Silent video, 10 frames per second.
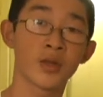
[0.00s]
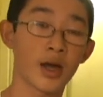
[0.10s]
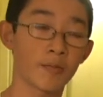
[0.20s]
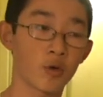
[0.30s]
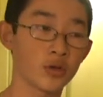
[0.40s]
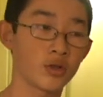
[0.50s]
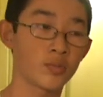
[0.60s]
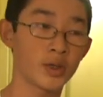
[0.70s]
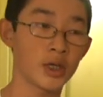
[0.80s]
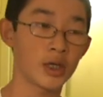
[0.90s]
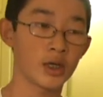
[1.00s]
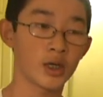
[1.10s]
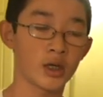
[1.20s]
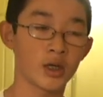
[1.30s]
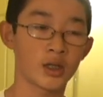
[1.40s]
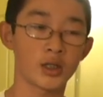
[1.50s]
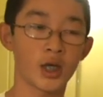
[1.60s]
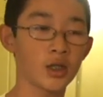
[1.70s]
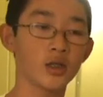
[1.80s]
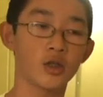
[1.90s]
I'm going to be
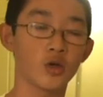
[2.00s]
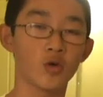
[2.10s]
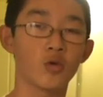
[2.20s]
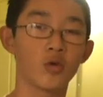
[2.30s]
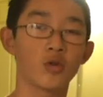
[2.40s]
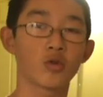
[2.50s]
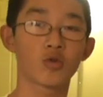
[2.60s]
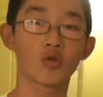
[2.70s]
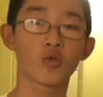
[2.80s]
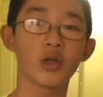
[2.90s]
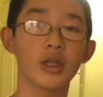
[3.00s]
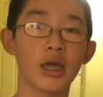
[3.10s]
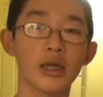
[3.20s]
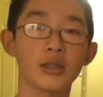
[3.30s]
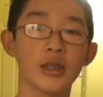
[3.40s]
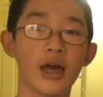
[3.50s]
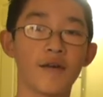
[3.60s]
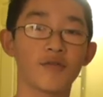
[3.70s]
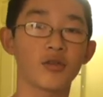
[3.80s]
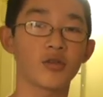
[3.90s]
telling you 3 days
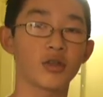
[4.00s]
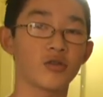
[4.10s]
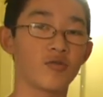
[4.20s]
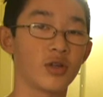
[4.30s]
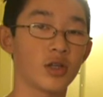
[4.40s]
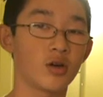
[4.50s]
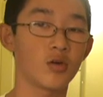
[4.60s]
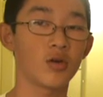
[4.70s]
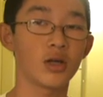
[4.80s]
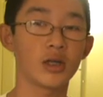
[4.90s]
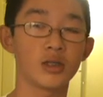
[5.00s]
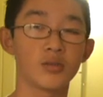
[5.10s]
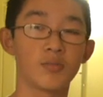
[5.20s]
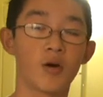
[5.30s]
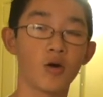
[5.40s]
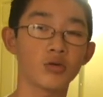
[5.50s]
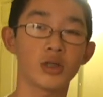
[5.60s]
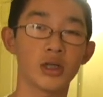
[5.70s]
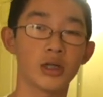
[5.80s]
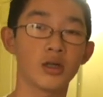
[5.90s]
after this video is
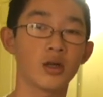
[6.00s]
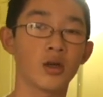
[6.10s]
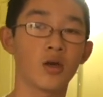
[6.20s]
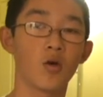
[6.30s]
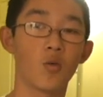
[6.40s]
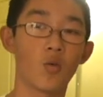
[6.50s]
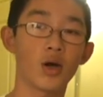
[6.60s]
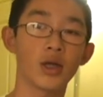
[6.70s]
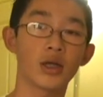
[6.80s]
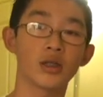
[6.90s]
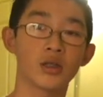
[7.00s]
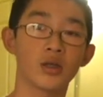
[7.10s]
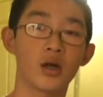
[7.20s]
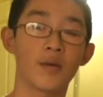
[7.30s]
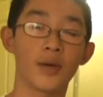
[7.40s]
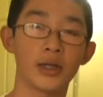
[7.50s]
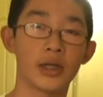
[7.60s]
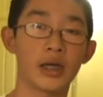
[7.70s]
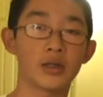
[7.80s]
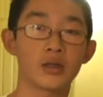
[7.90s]
posted what is on my
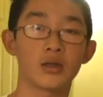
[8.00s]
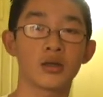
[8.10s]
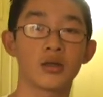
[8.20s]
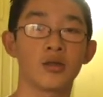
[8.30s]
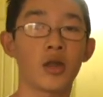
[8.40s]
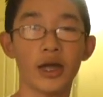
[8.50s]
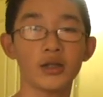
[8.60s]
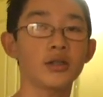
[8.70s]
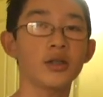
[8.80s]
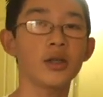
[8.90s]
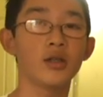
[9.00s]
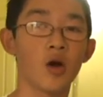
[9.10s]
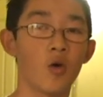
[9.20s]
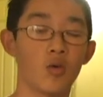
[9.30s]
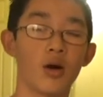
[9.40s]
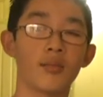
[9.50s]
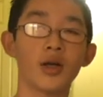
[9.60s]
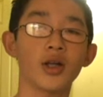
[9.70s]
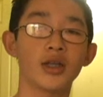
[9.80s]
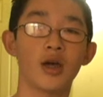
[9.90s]
desk. No, actually, no, I'm
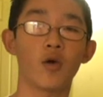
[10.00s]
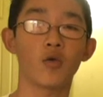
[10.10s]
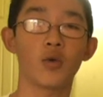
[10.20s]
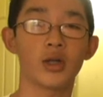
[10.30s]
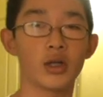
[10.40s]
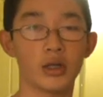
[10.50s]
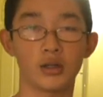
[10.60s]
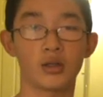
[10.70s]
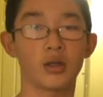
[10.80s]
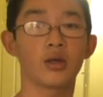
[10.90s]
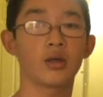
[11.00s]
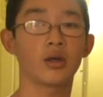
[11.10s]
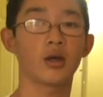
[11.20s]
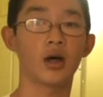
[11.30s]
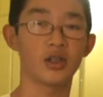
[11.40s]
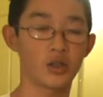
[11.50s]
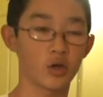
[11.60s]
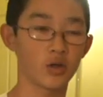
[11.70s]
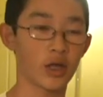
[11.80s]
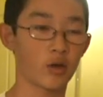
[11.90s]
not going to tell you what it is
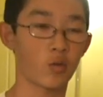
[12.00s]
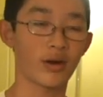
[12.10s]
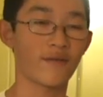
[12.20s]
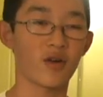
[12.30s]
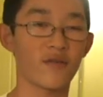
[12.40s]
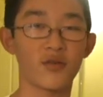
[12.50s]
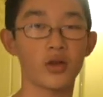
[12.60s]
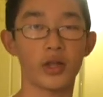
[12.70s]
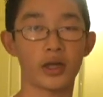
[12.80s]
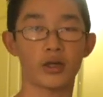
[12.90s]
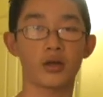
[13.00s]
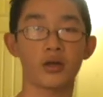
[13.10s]
until like whenever I feel like.